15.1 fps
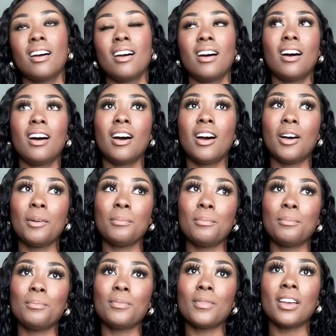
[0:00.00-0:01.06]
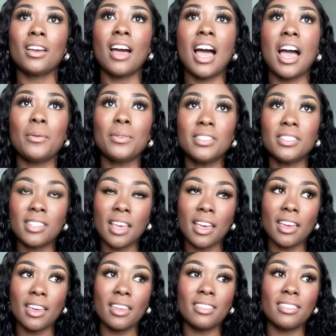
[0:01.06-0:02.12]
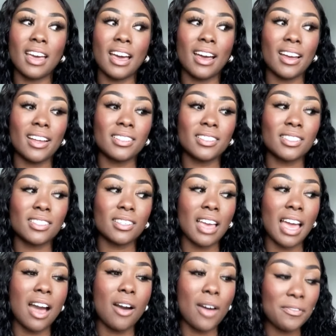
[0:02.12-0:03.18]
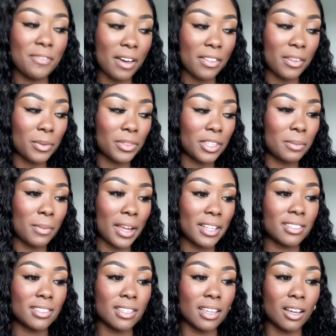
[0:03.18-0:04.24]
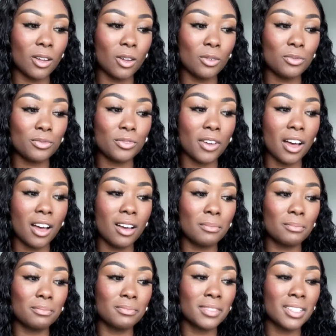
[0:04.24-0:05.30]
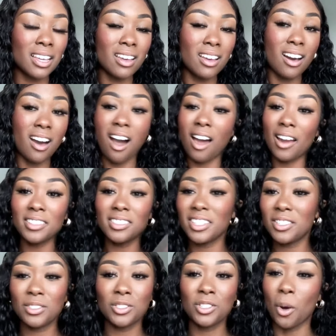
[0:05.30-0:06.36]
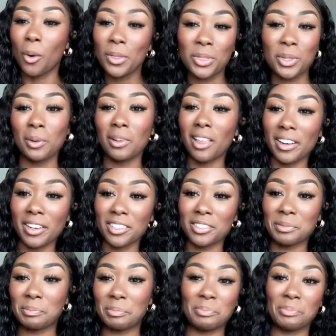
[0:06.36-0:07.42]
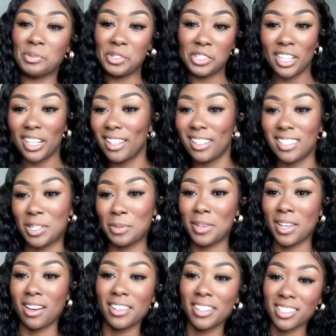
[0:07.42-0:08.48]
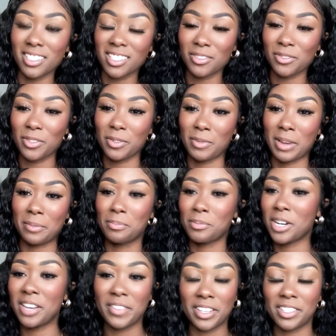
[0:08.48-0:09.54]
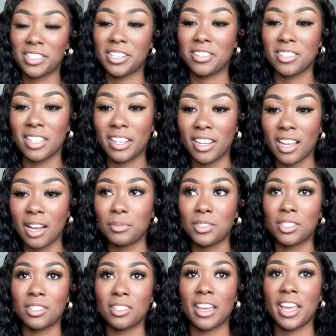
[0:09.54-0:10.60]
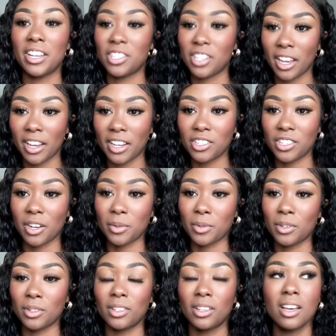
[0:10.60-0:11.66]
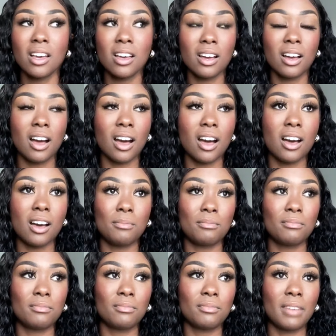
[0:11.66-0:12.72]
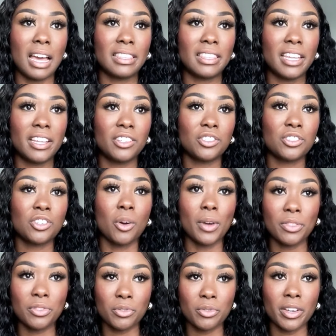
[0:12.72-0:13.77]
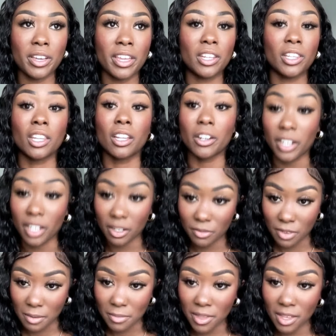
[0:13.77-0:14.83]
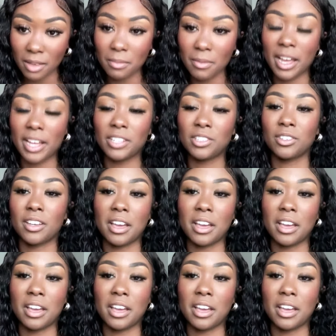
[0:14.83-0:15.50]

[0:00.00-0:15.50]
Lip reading: I would say that how I found that within myself, honestly, just going through a lot of shit, to be honest, for my previous years leading up to AJ in general. I think just going through it and learning from them, I took